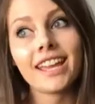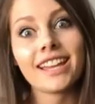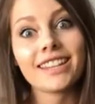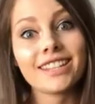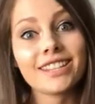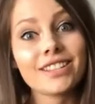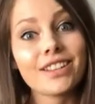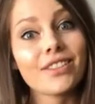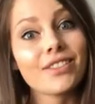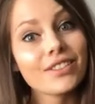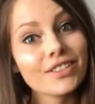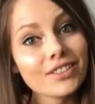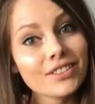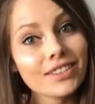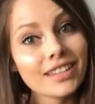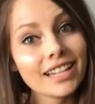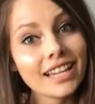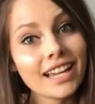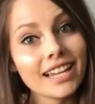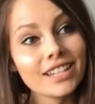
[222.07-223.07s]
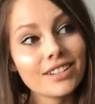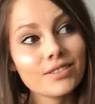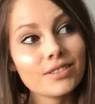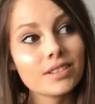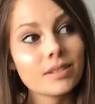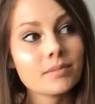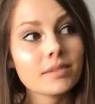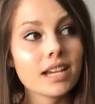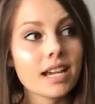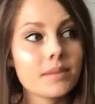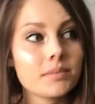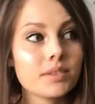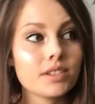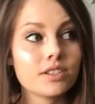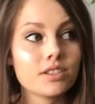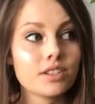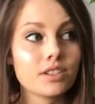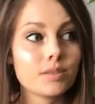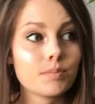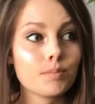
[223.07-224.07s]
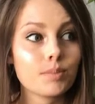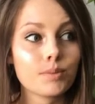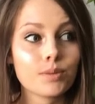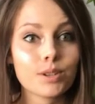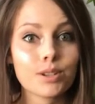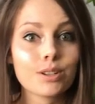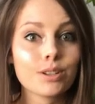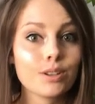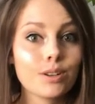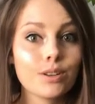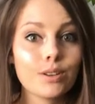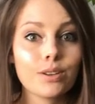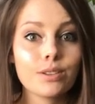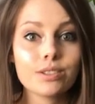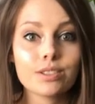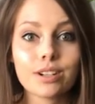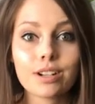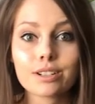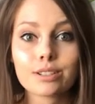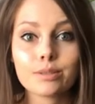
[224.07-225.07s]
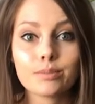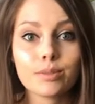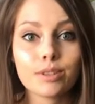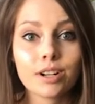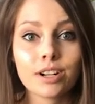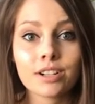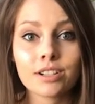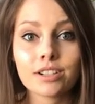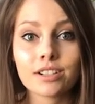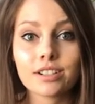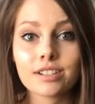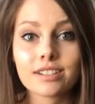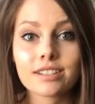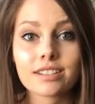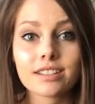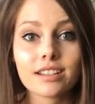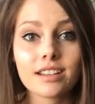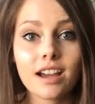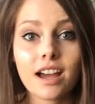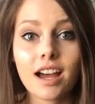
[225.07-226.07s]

And then the third thing I use sometimes is just good old Dr. Bronner's